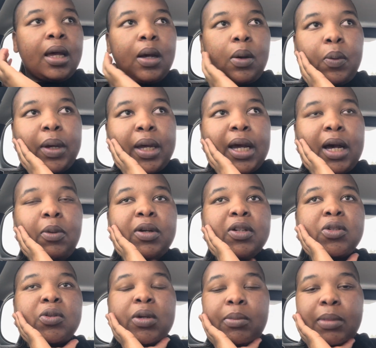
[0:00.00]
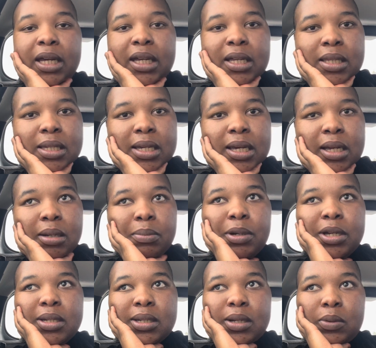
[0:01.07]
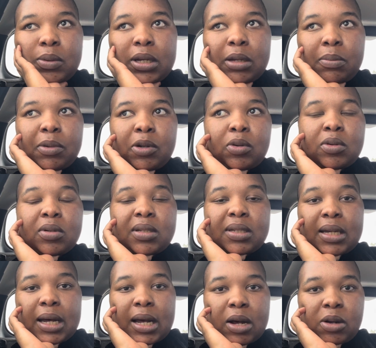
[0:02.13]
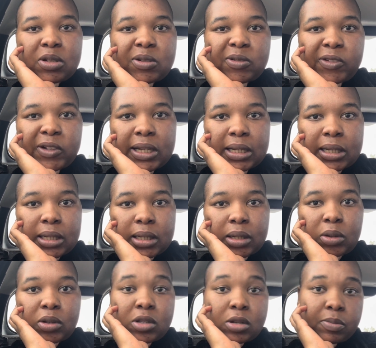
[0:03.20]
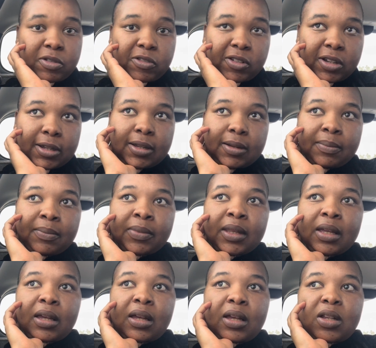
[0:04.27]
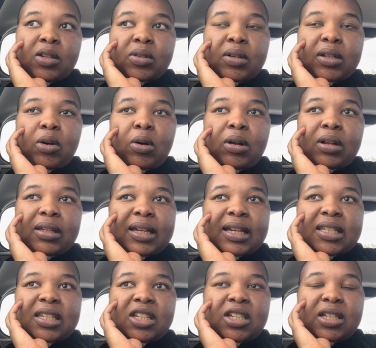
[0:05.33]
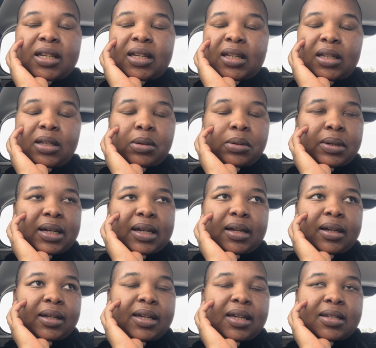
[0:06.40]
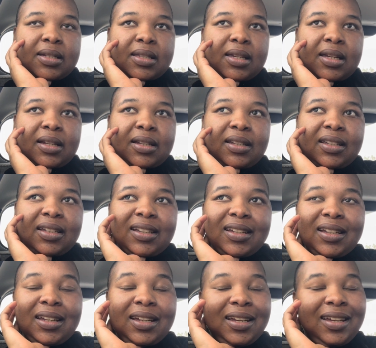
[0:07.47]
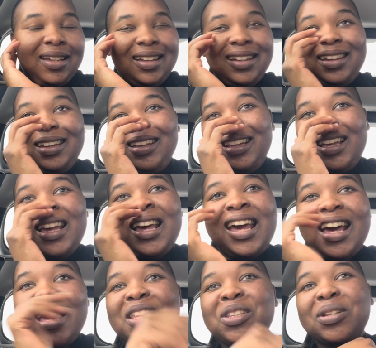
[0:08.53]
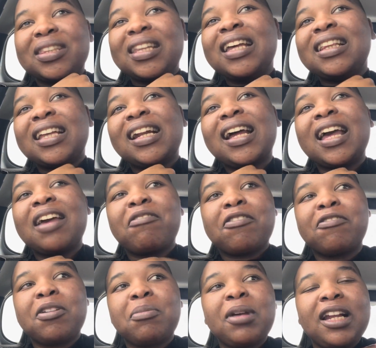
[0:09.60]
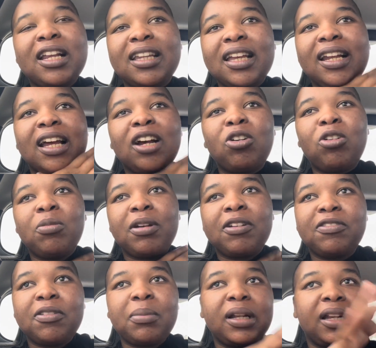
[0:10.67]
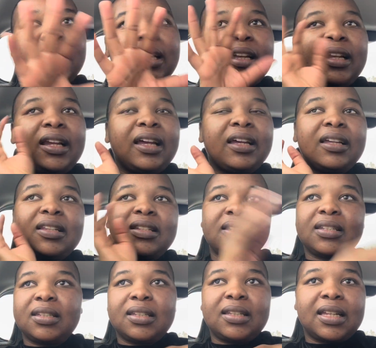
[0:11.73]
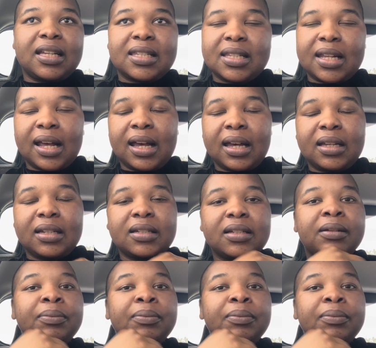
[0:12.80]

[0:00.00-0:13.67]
where I was doing my intern passed away because the house fell on top of him. So all that in J, you are KZN. And to think that I have a family there, like all my family like is that side.